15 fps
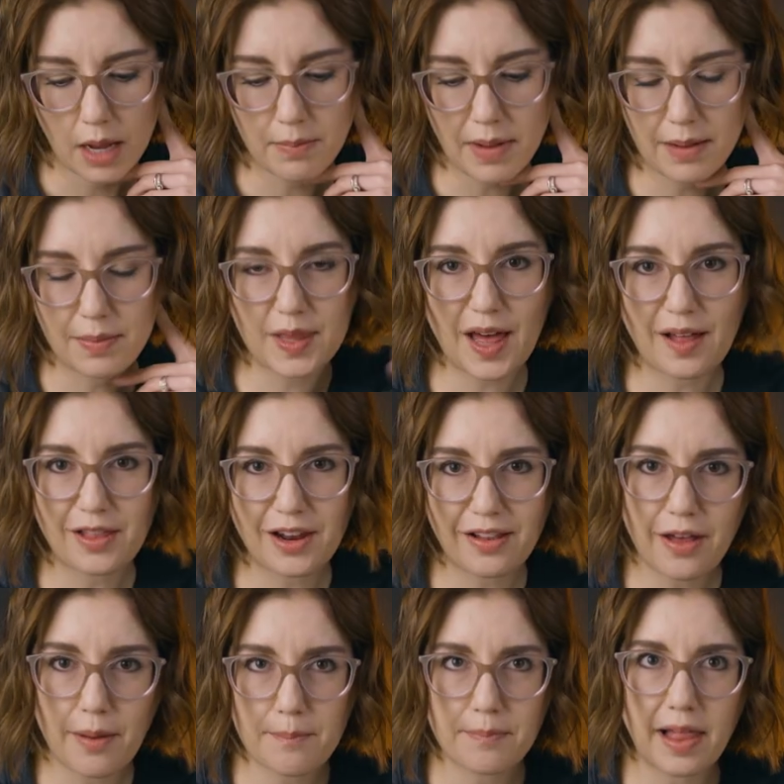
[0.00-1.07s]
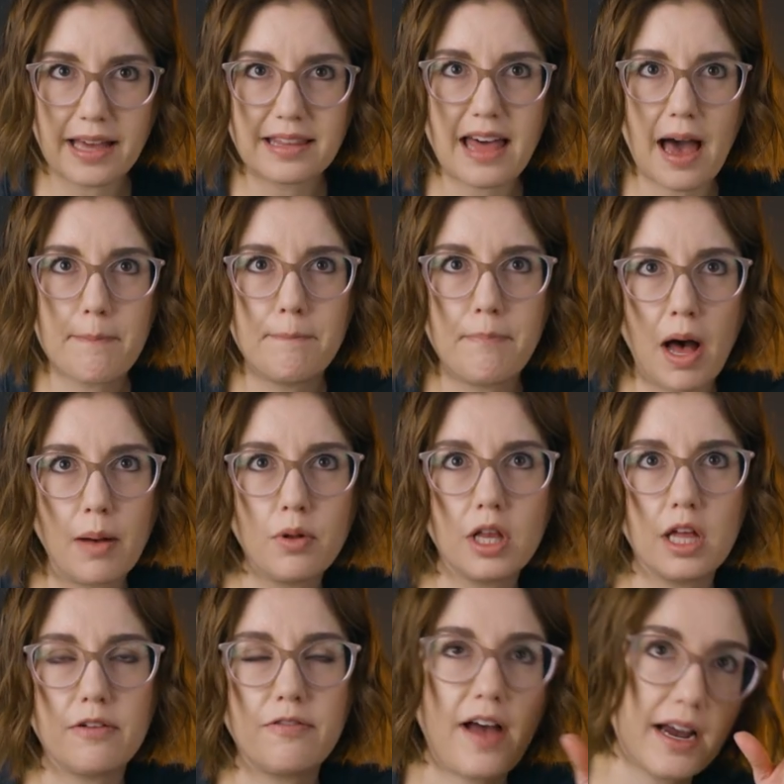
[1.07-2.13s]
maybe that little, like that
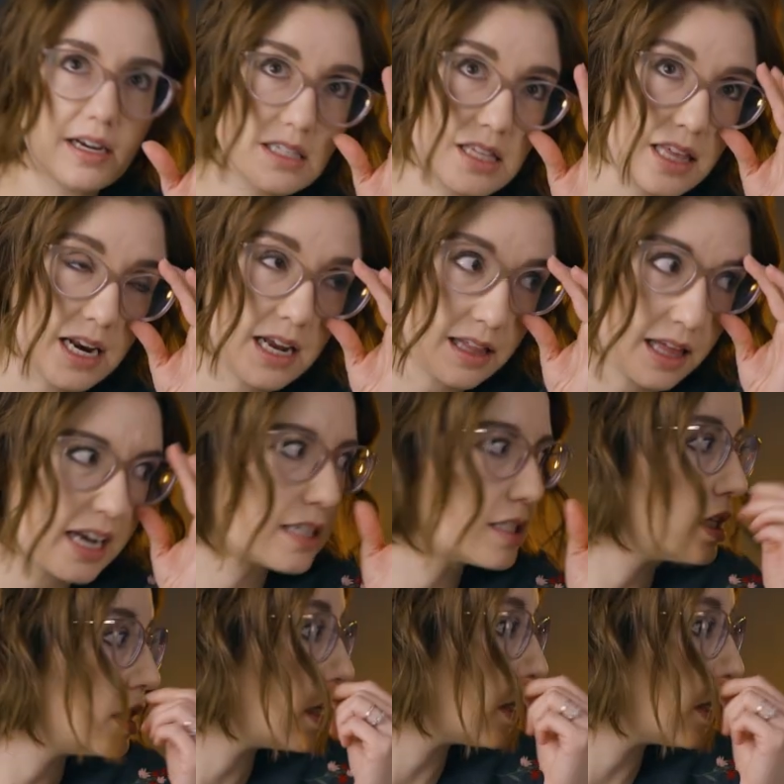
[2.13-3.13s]
bubble effect that I like to